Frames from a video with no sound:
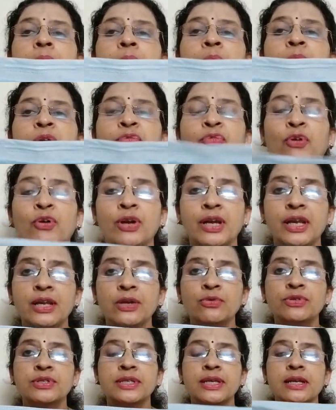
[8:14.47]
Before
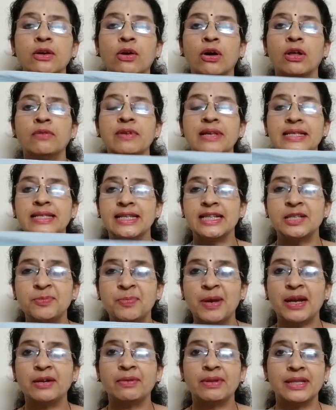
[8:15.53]
reusing, always
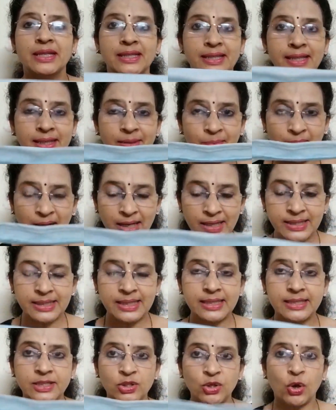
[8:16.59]
inspect whether the
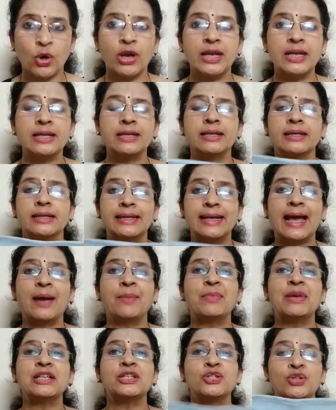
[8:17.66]
mask is soiled,
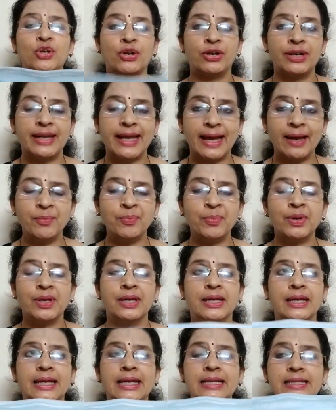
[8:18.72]
damaged or damp.
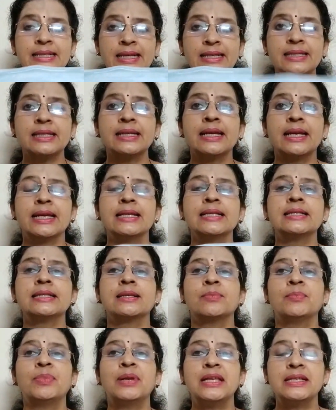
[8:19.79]
In such a case,
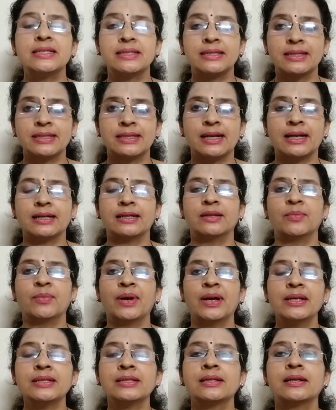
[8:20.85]
please discard the
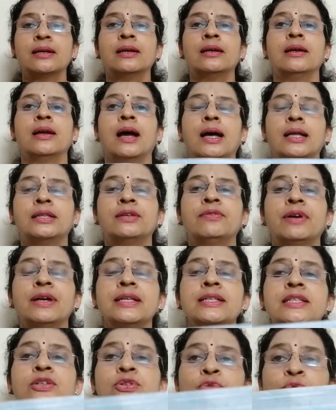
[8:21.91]
mask.
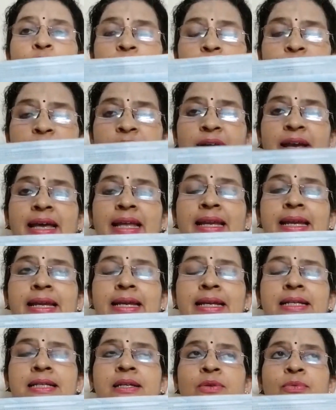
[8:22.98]
Otherwise, you will be wearing
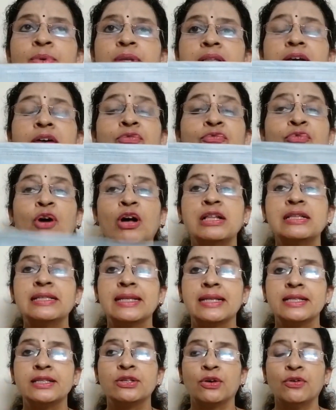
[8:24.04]
it with a false
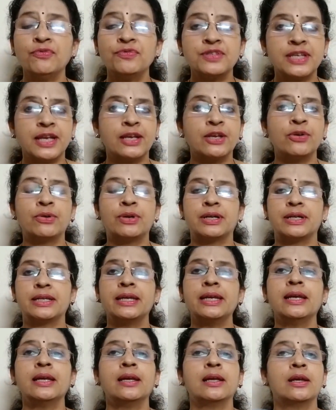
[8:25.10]
sense of
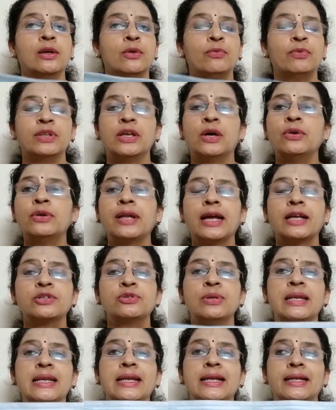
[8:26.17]
security without
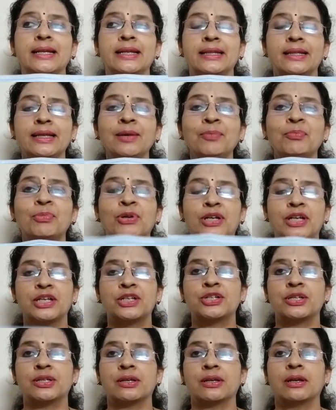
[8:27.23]
actually getting the
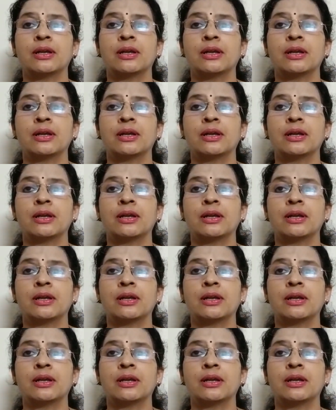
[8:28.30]
protection.